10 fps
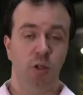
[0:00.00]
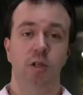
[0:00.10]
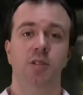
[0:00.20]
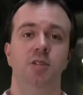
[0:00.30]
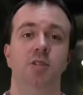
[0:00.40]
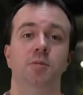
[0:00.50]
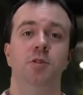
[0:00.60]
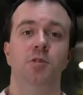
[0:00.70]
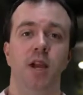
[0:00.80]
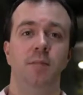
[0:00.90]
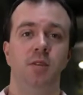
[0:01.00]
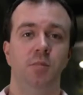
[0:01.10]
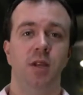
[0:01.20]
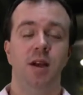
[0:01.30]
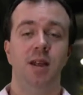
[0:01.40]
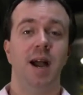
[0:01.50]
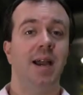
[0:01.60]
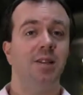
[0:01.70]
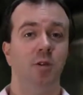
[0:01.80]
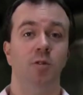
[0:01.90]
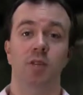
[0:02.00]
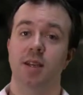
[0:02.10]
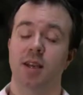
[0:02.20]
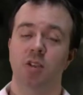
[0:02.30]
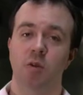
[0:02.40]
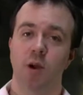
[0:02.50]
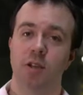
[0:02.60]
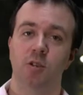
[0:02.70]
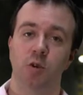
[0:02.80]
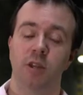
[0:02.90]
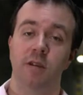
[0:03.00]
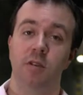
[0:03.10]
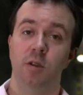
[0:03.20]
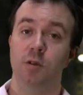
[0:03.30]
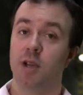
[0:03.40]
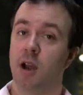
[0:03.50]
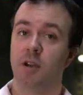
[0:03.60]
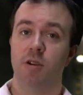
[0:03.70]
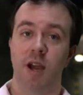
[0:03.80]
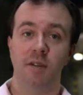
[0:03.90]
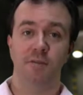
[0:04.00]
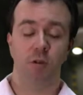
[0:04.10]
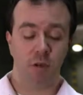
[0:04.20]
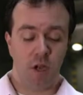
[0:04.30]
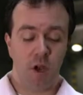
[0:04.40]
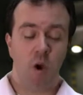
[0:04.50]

You can subscribe to me on iTunes and actually watch North Haven News on your iPhone,